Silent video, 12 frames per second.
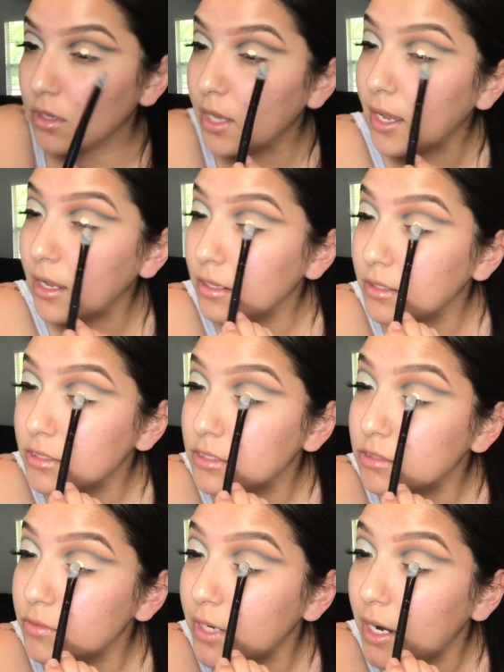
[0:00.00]
Okay,
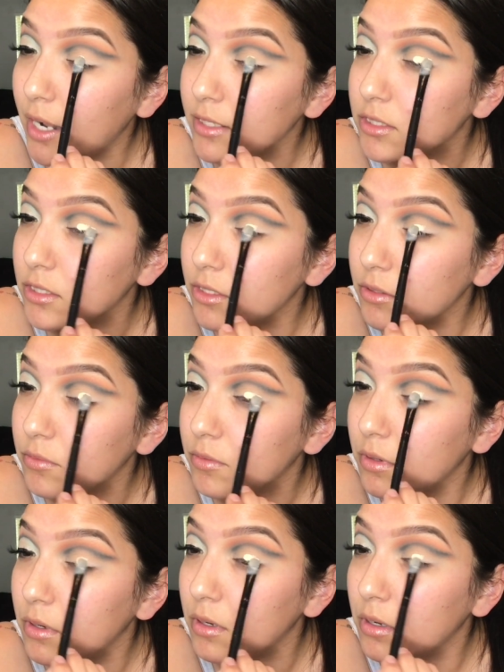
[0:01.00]
this is what I like to do.
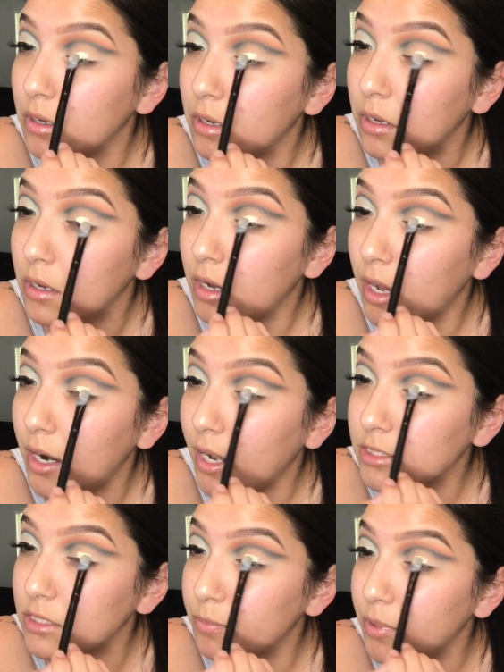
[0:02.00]
I
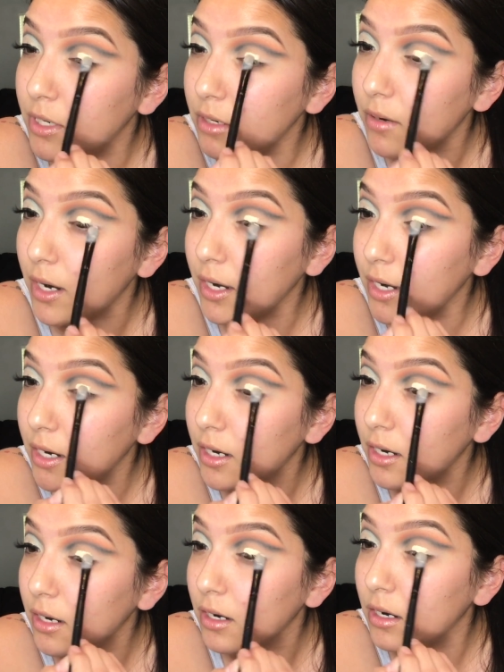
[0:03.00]
like to put it right
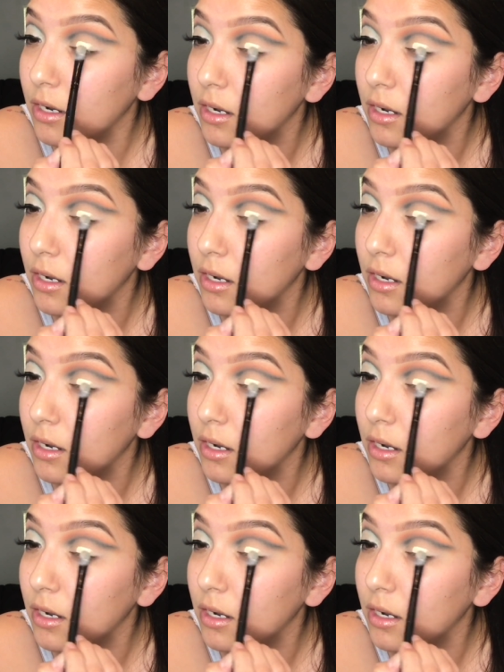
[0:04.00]
here,